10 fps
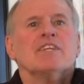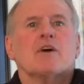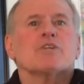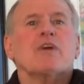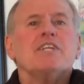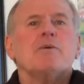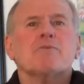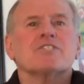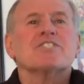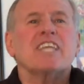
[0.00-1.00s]
Now, a great number
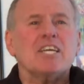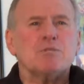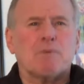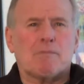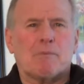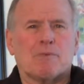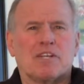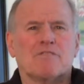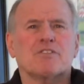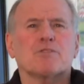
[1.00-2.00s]
of salespeople
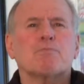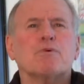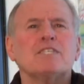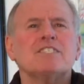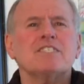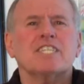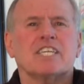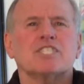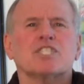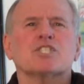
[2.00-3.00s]
believe that the
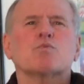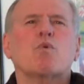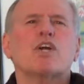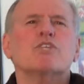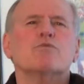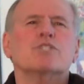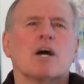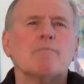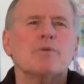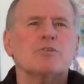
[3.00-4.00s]
presentation is where you
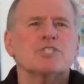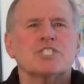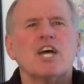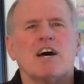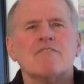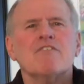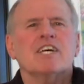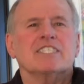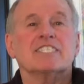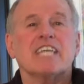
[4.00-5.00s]
dump your stuff,
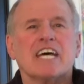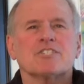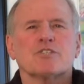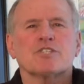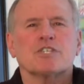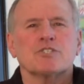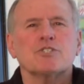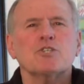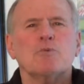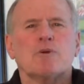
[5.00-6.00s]
dazzle the
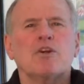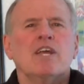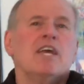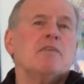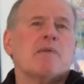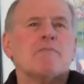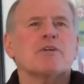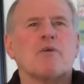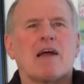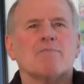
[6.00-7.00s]
consumer, and maybe
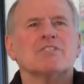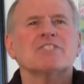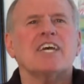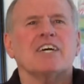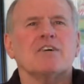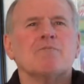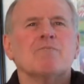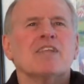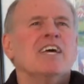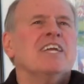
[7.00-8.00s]
grab the sale.
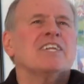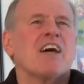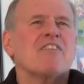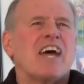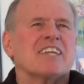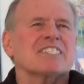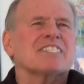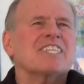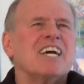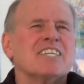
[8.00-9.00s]
Now, that
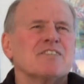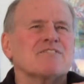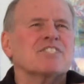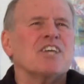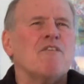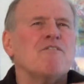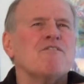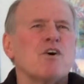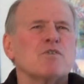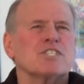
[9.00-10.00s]
kind of
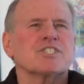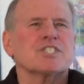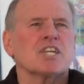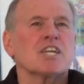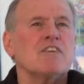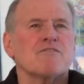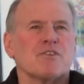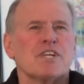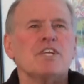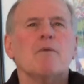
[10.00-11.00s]
self-focused
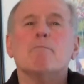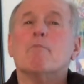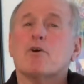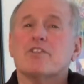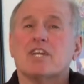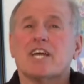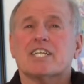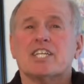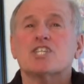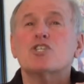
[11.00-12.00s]
delivery more than
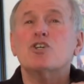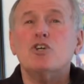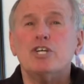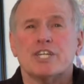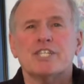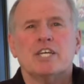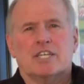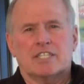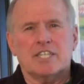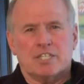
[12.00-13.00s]
likely could
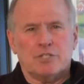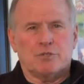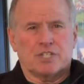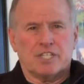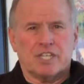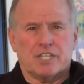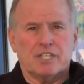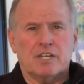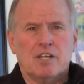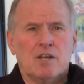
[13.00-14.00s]
get you the
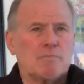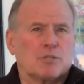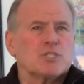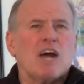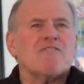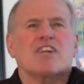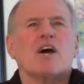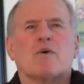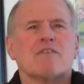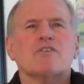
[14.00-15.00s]
gig. Most often,
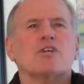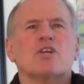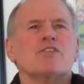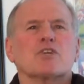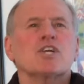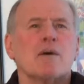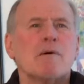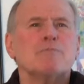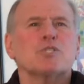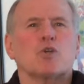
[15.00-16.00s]
however, you'll either come
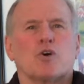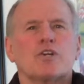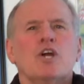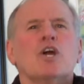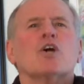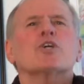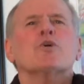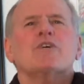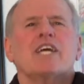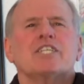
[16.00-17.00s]
up short or
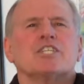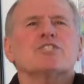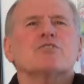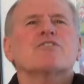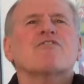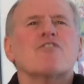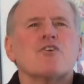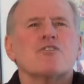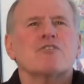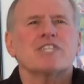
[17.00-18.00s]
create issues
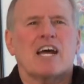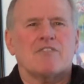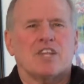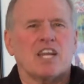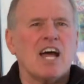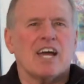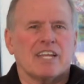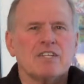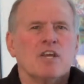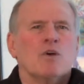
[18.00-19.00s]
further down the
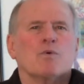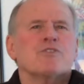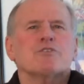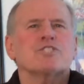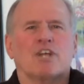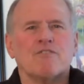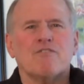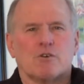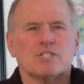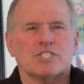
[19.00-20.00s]
line with your
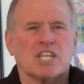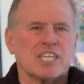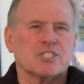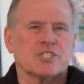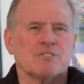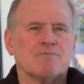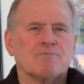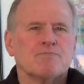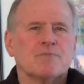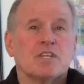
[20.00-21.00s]
self-focused lecture.
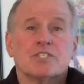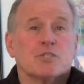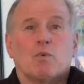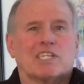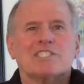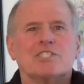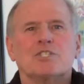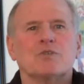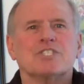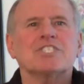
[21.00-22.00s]
So what can you
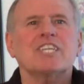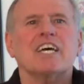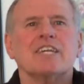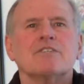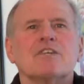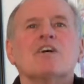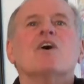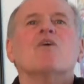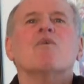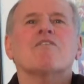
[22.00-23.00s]
do instead?
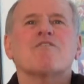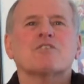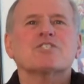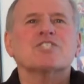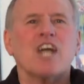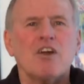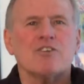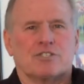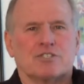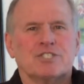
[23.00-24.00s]
Well, for
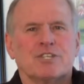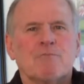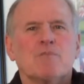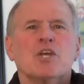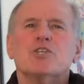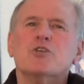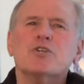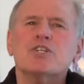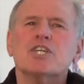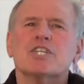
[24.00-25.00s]
starters, you
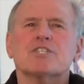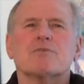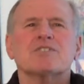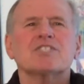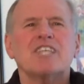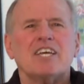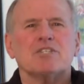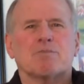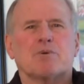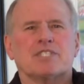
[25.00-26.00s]
could look at the
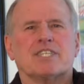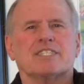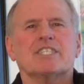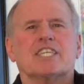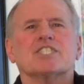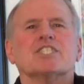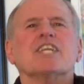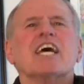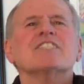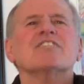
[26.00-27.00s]
sales presentation
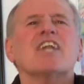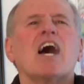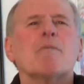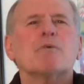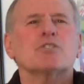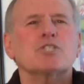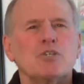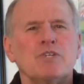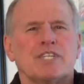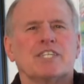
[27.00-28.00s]
as an
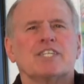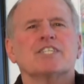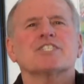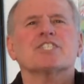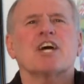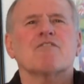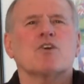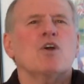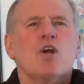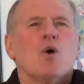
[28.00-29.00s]
opportunity to
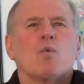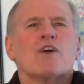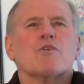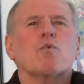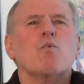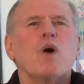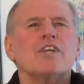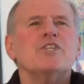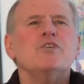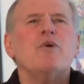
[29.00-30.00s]
discover whether what
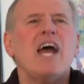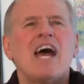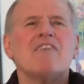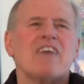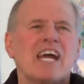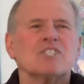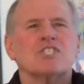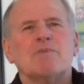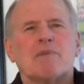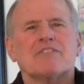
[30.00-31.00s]
you have
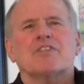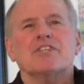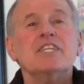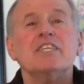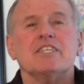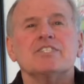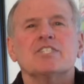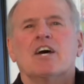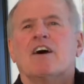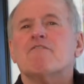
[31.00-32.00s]
actually met the needs
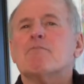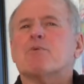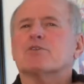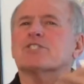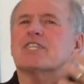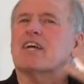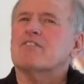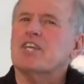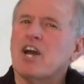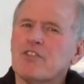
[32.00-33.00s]
of the person on
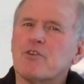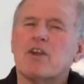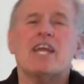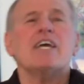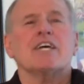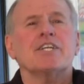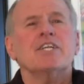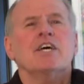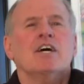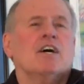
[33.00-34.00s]
the other end
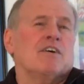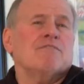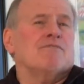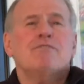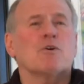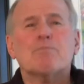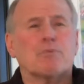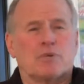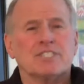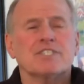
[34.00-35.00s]
of your
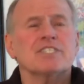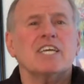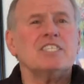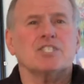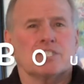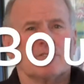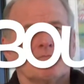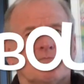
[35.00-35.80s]
presentation.